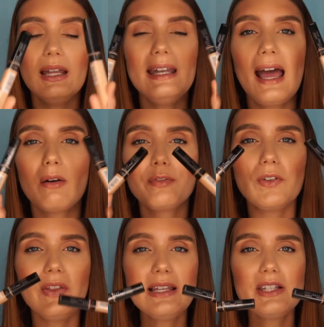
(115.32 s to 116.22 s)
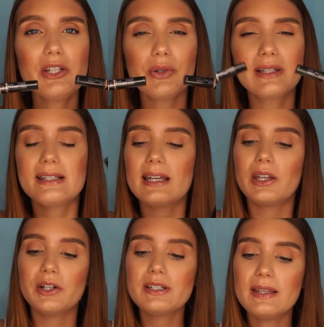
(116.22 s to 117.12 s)
Now, for these two
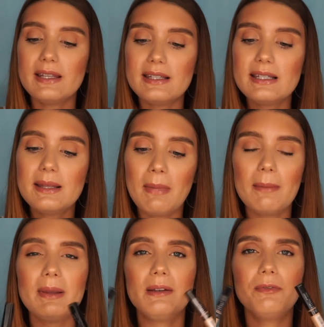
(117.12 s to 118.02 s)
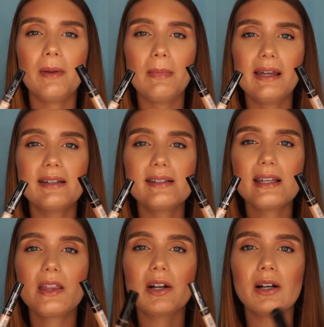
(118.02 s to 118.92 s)
concealers, this is the Maybelline Fit Me
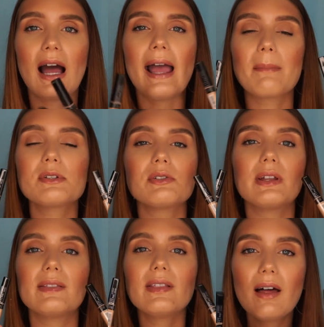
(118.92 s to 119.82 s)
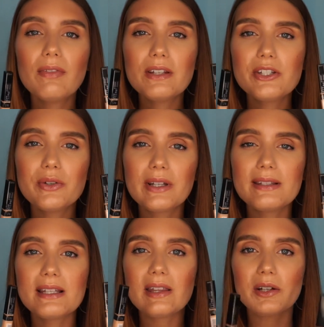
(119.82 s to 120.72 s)
Concealer. I absolutely love these two
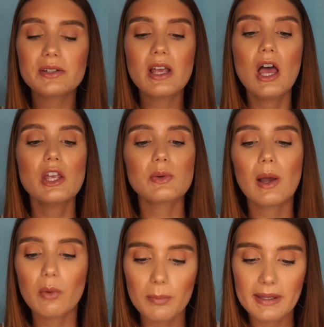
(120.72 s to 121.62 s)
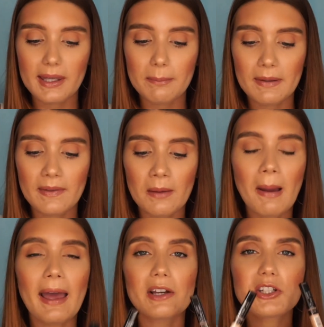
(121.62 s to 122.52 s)
concealers, so I will be keeping them.
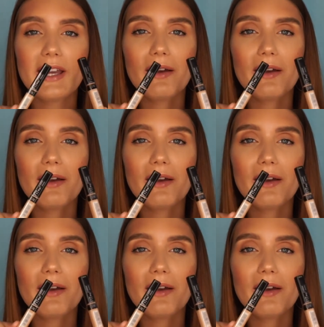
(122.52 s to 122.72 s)
I actually